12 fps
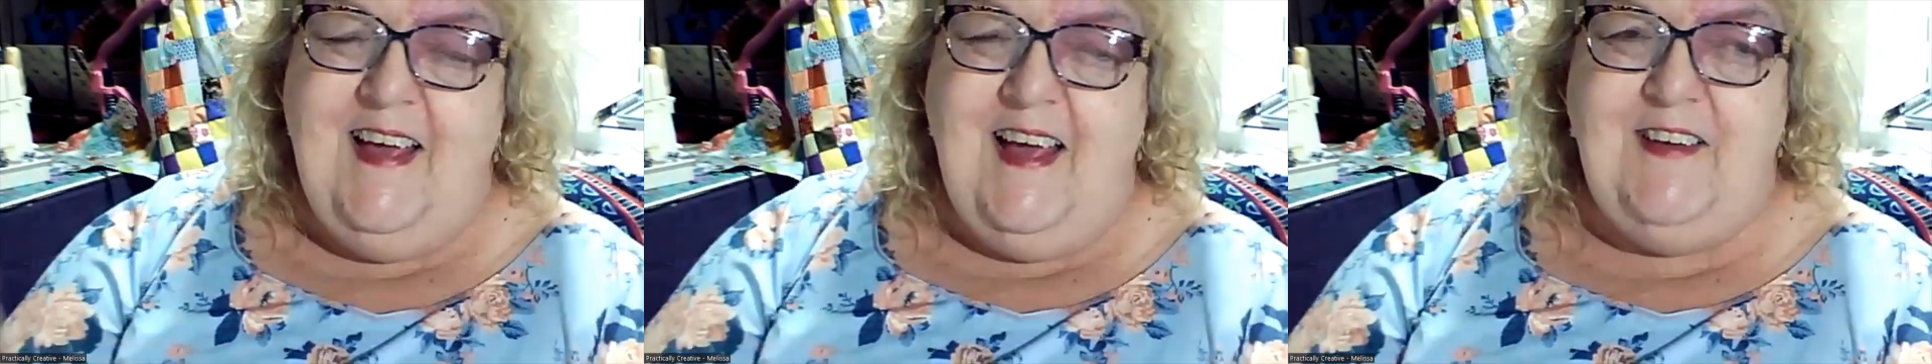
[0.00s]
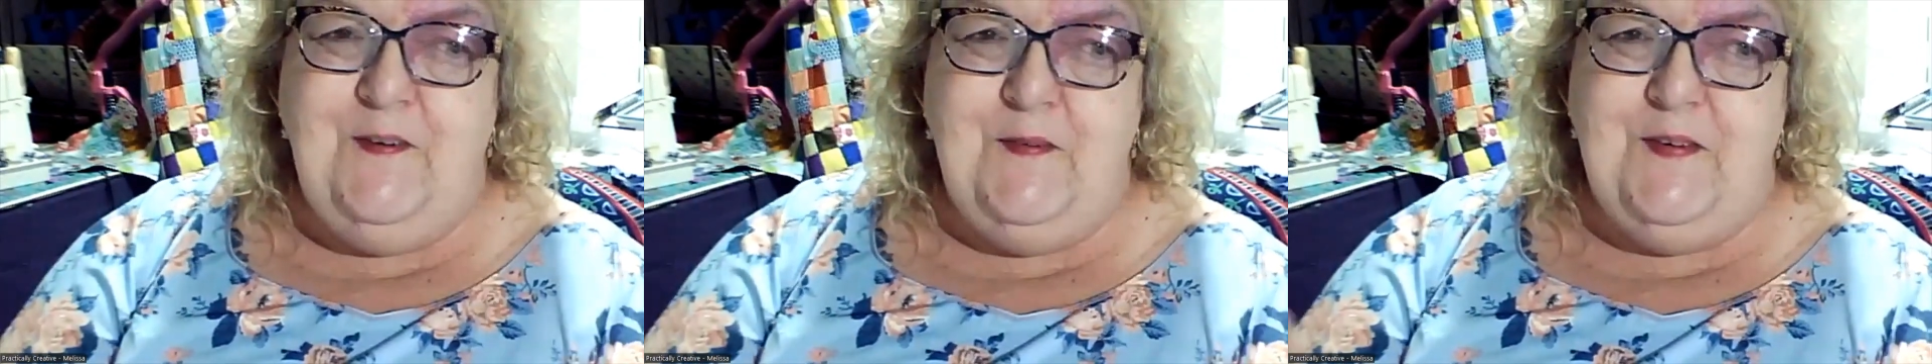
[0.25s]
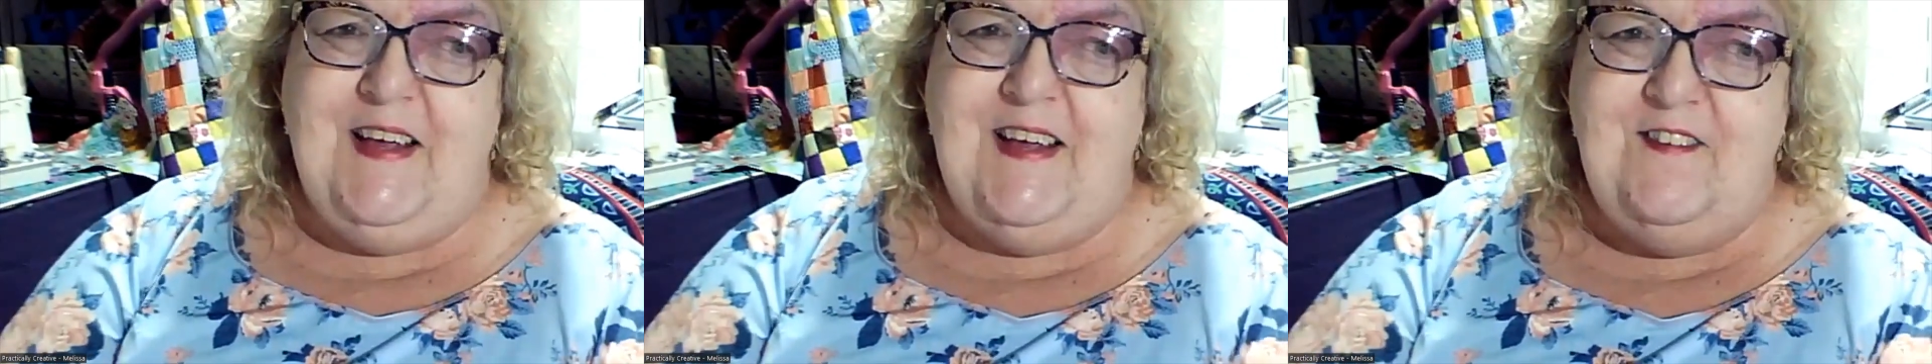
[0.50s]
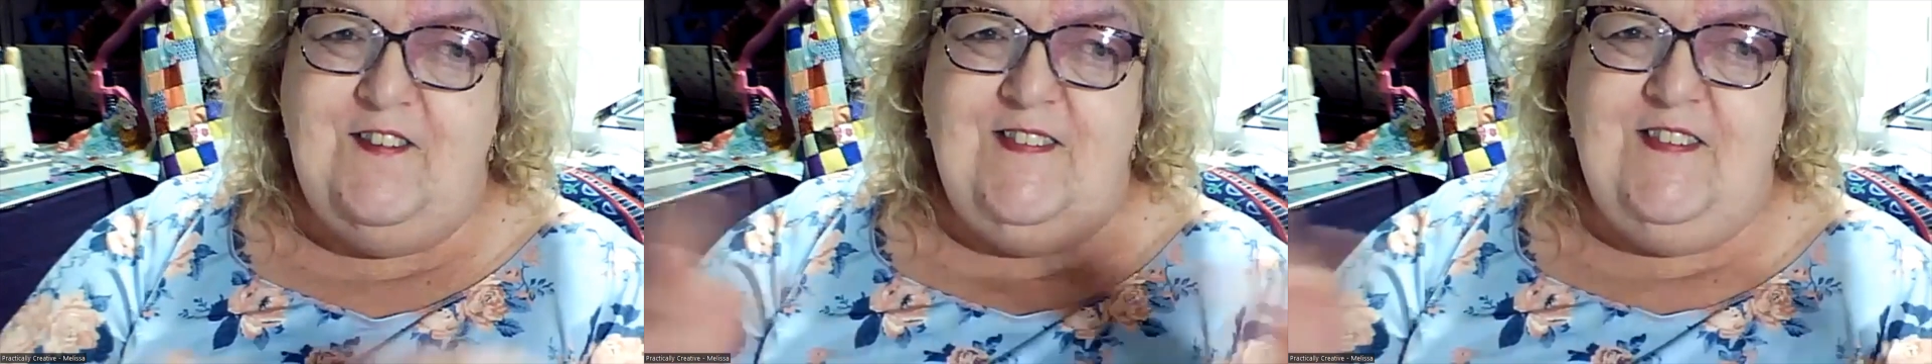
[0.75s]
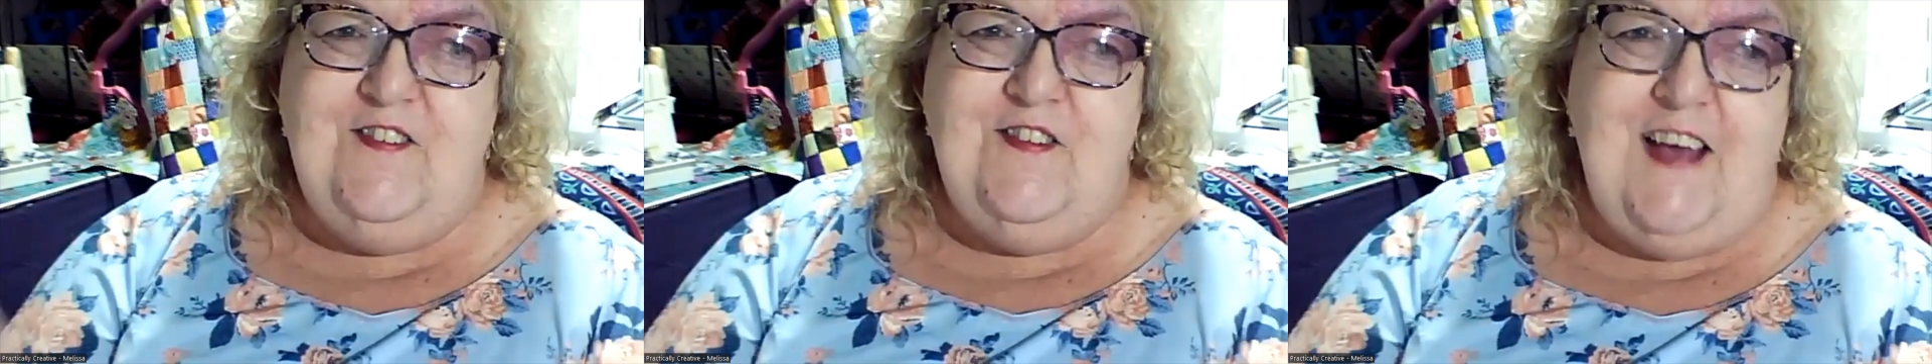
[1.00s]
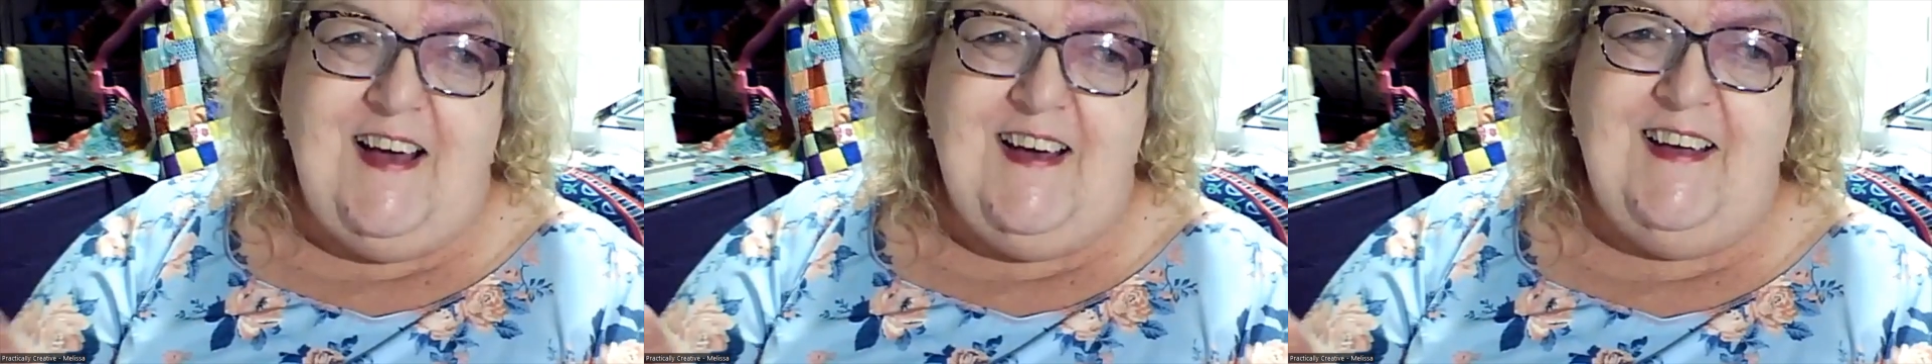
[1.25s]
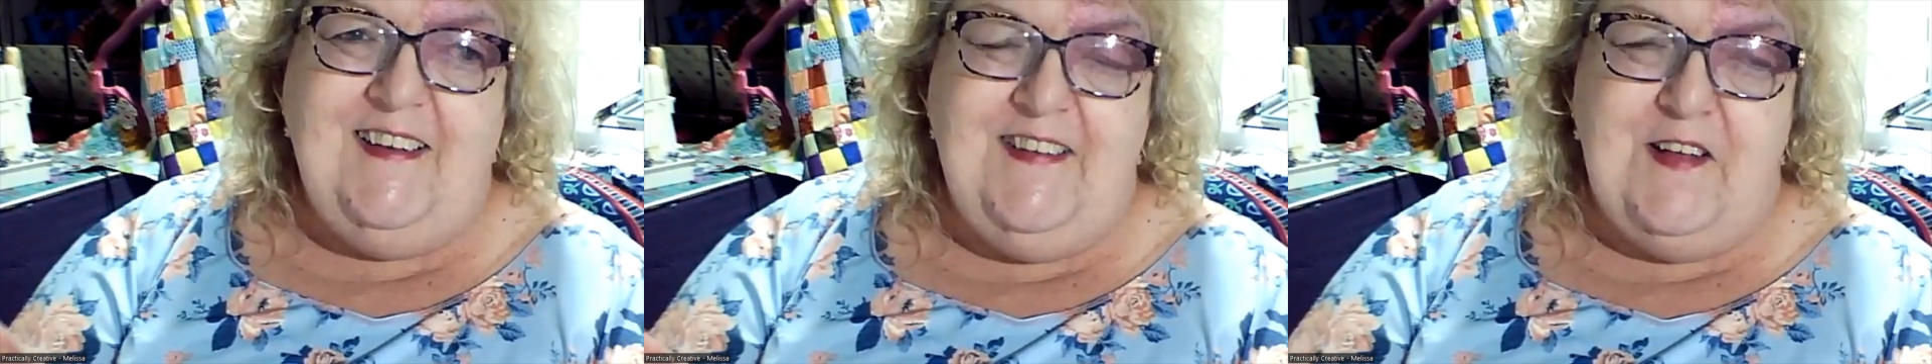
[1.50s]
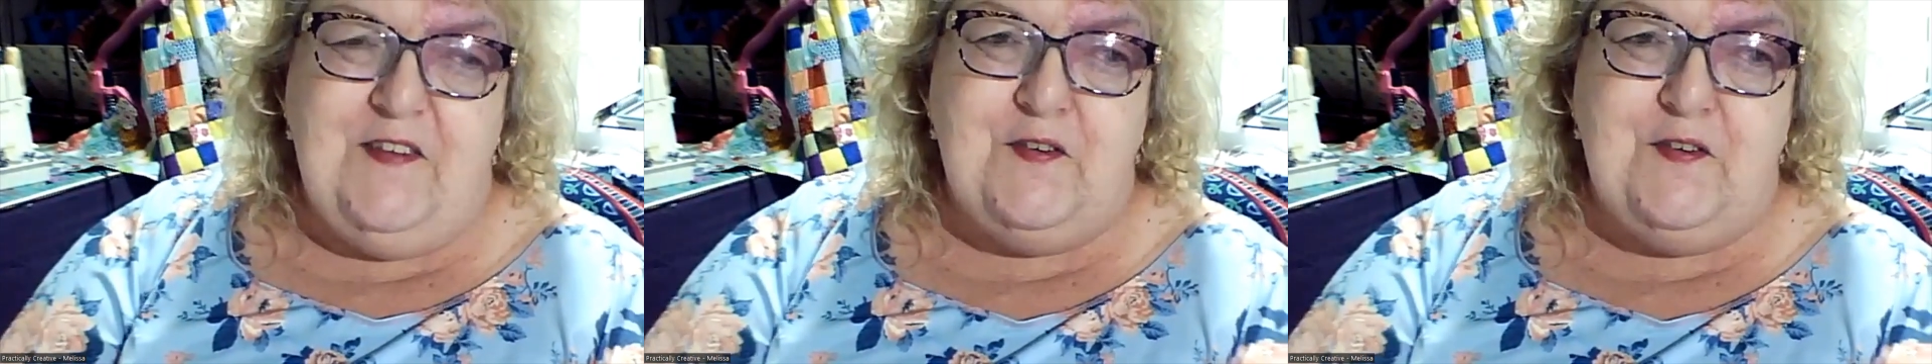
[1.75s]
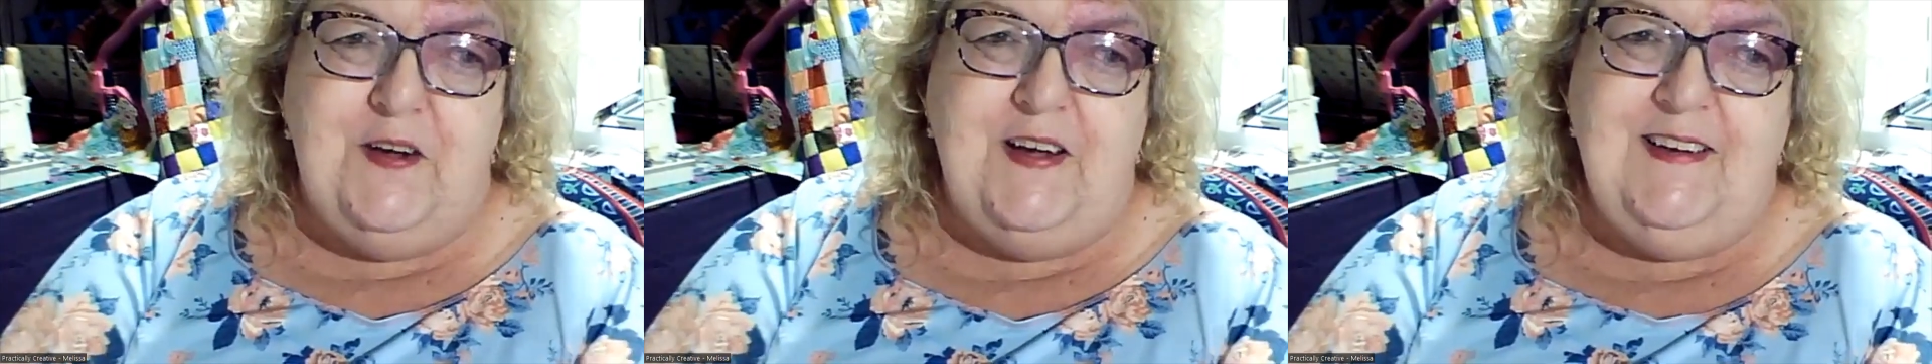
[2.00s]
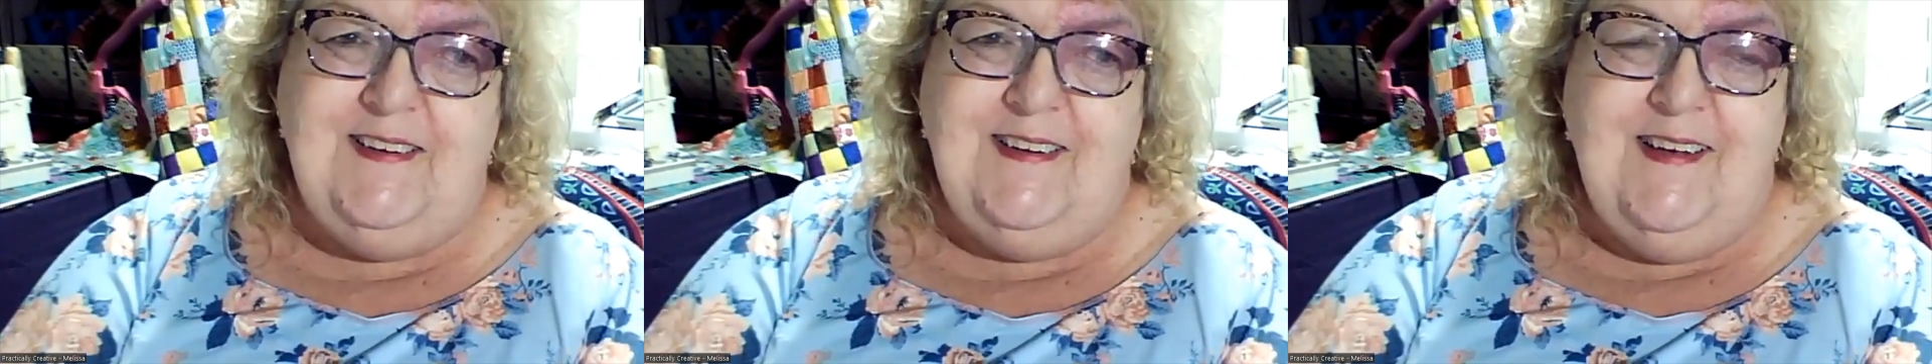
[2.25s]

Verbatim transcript: and you engage in the chat, and that's great.